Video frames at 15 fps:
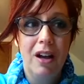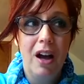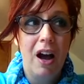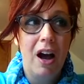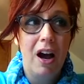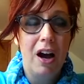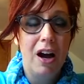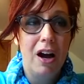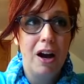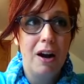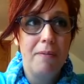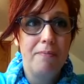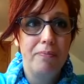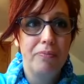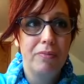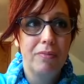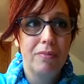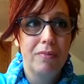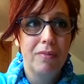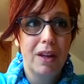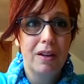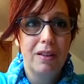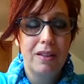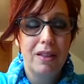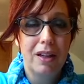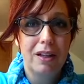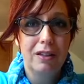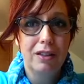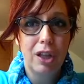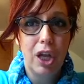Um,
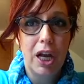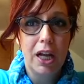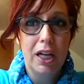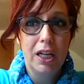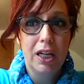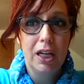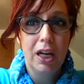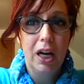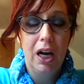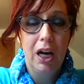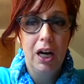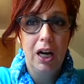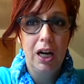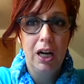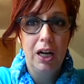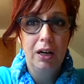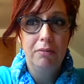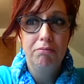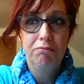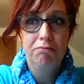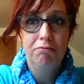things like um,